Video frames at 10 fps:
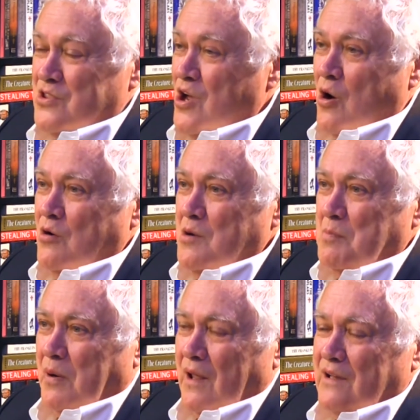The only
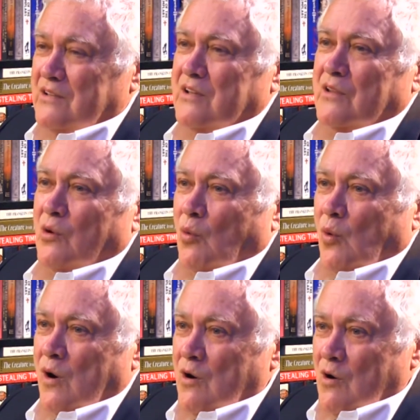place in the
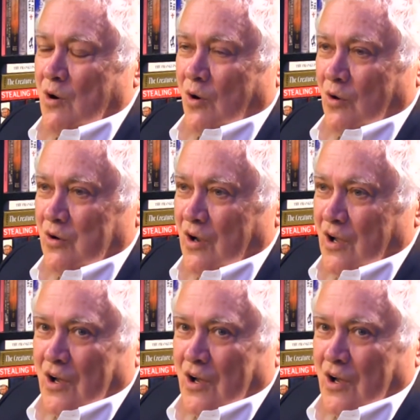world